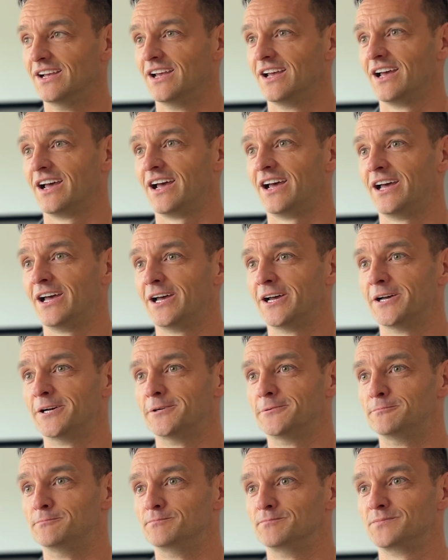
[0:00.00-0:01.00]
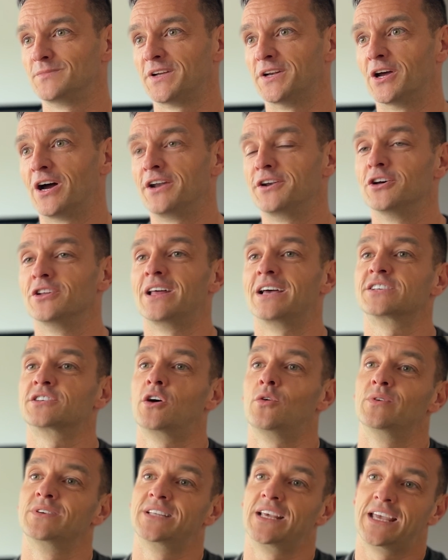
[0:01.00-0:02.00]
I know that's
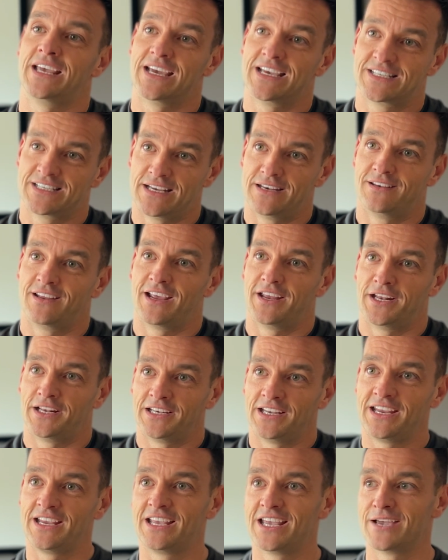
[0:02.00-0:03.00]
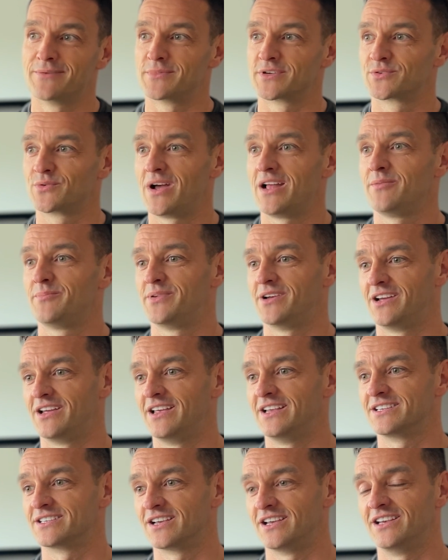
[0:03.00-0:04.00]
always the case in a league game as well, but
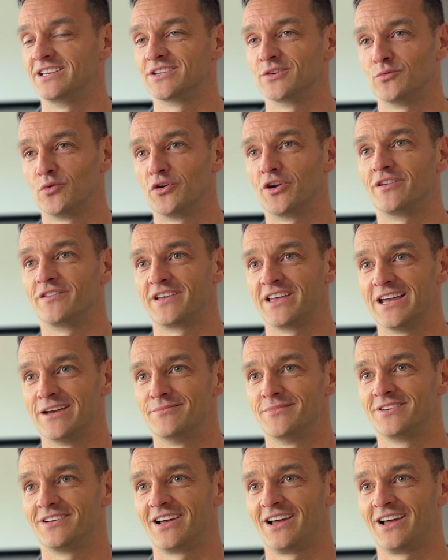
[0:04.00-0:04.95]
it's a one-off game.